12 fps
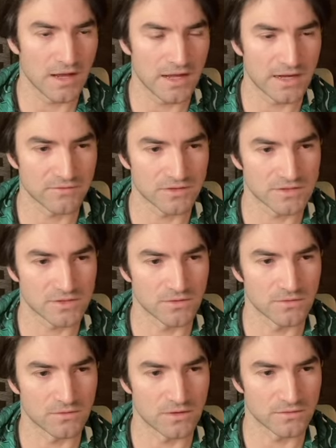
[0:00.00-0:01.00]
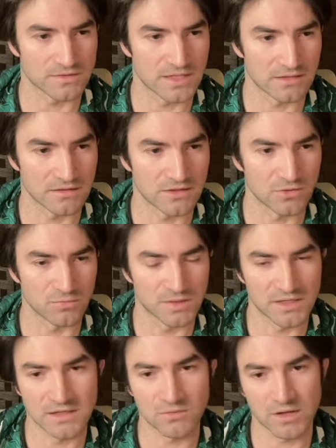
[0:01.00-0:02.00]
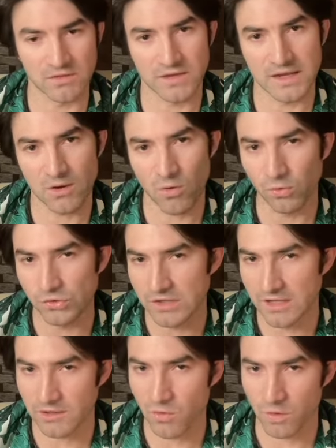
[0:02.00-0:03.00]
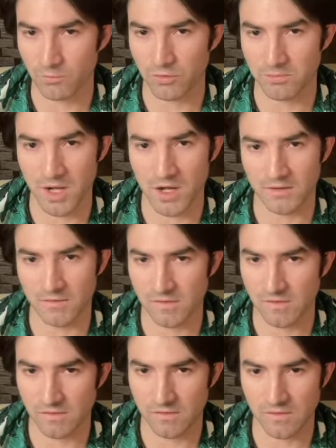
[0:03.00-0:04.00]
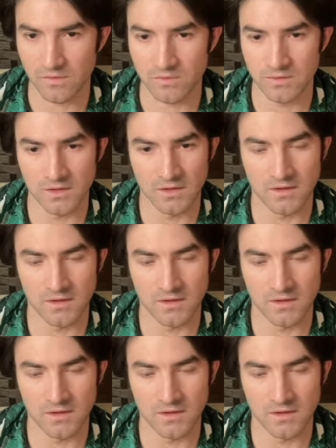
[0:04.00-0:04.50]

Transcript: I'd have to show you their 10Q. But anyway, they hold a lot of corporate bonds. So,